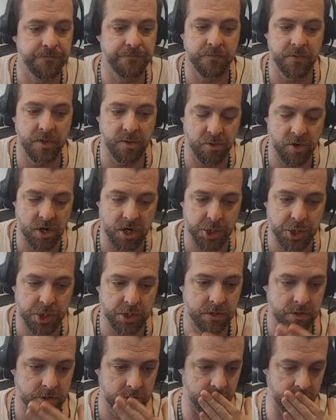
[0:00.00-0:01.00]
the
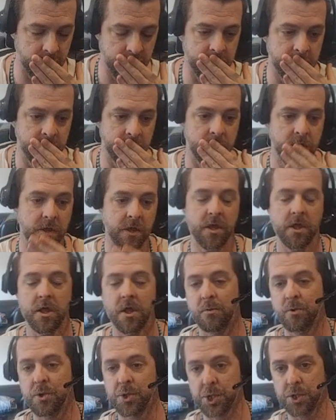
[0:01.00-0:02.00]
pressure,
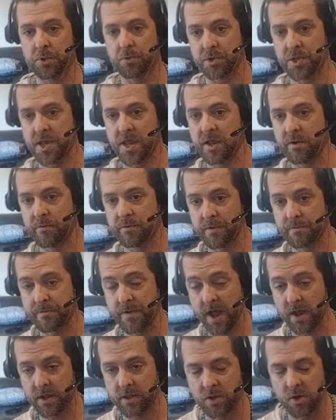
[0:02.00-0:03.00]
which we're taking with a
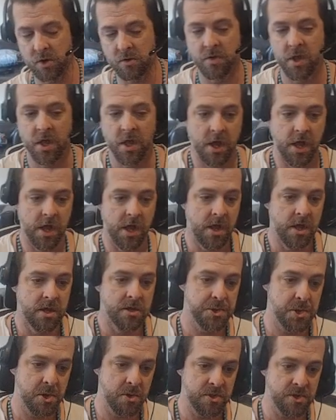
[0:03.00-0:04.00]
vacuum.
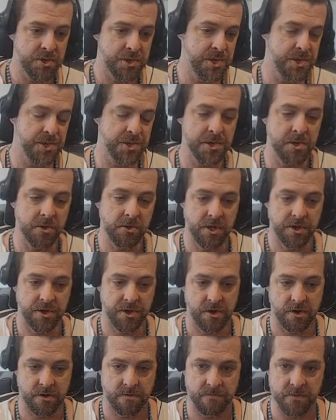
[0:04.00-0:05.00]
So this is
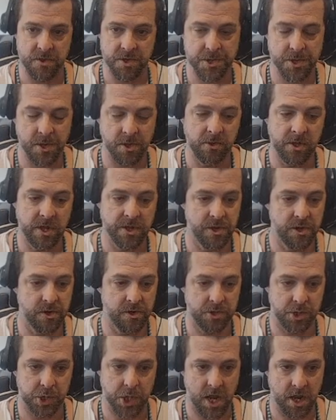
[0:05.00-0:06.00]
linear. This is a linear
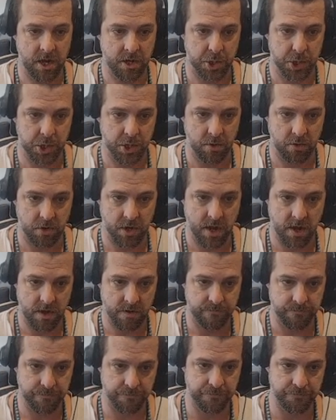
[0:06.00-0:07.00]
change, okay?
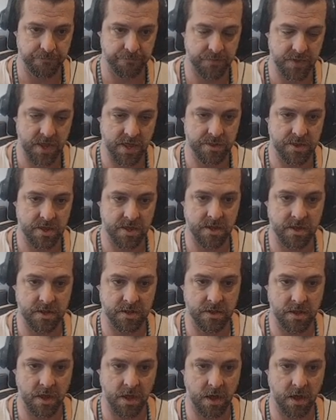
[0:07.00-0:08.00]
And then